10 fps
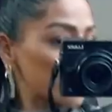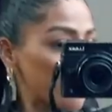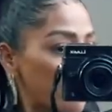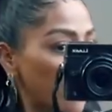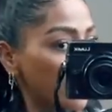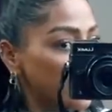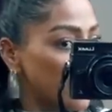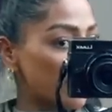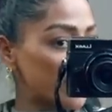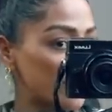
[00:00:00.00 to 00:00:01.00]
my
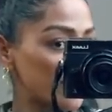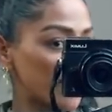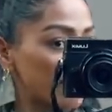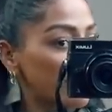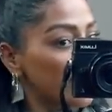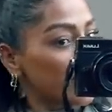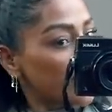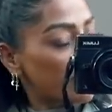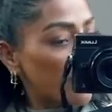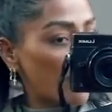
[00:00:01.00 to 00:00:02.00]
ponytail is just like a really
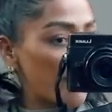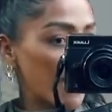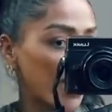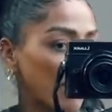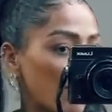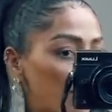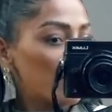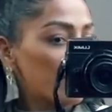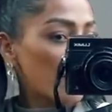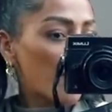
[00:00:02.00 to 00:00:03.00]
cheapo one that I got
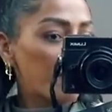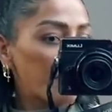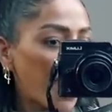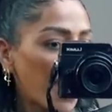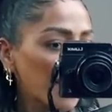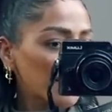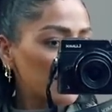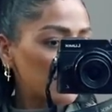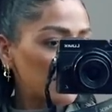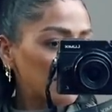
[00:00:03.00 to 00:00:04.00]
from
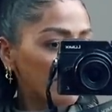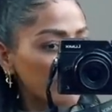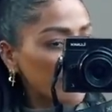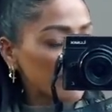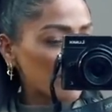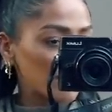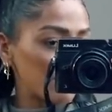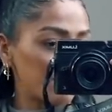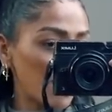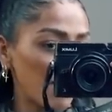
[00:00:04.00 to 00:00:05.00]
PAX, from like just
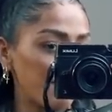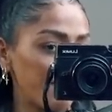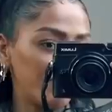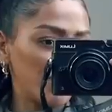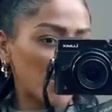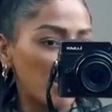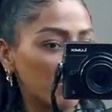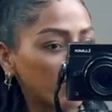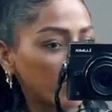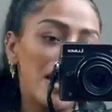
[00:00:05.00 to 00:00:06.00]
a you
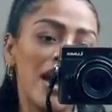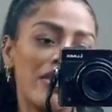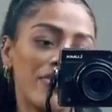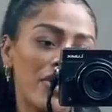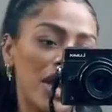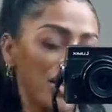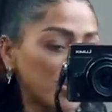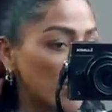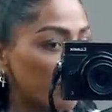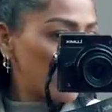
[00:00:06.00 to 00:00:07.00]
know, afro hair
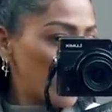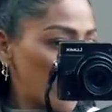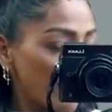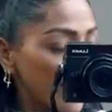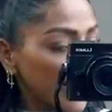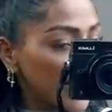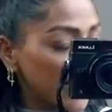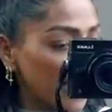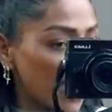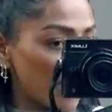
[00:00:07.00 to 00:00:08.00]
shop. If I can
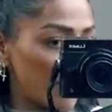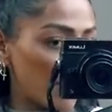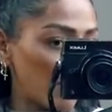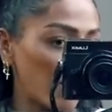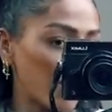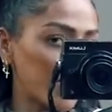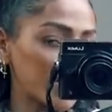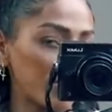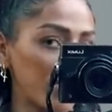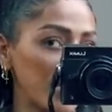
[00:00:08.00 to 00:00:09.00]
link it, I will, otherwise
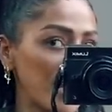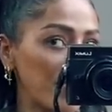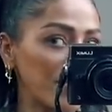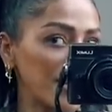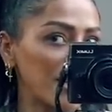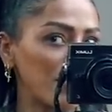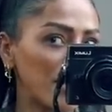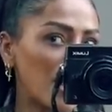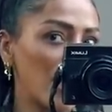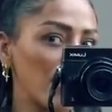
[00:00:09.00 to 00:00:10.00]
I'll put the name of it down
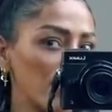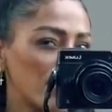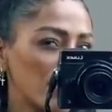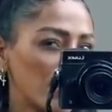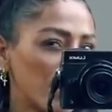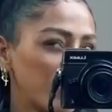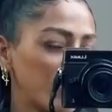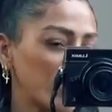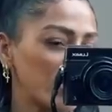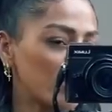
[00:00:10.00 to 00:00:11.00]
below. I can't
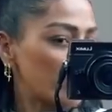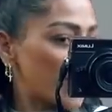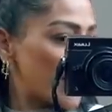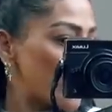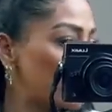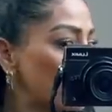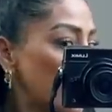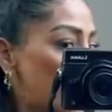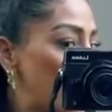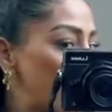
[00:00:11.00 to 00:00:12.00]
remember what it's called right now, but
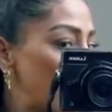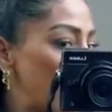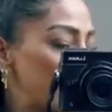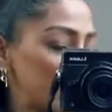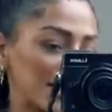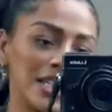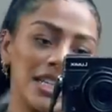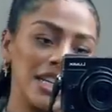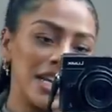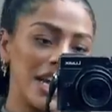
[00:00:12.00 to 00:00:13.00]
I love it.
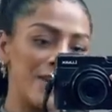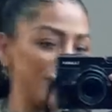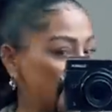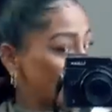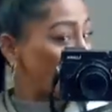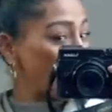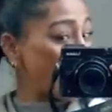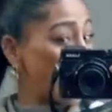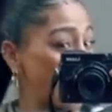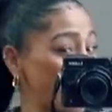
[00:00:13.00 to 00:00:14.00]
This is not
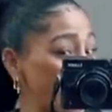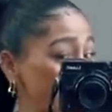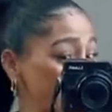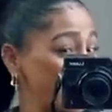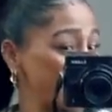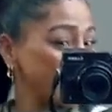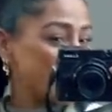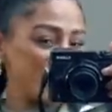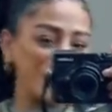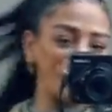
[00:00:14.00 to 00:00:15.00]
my hair. I wish it was, but it's not.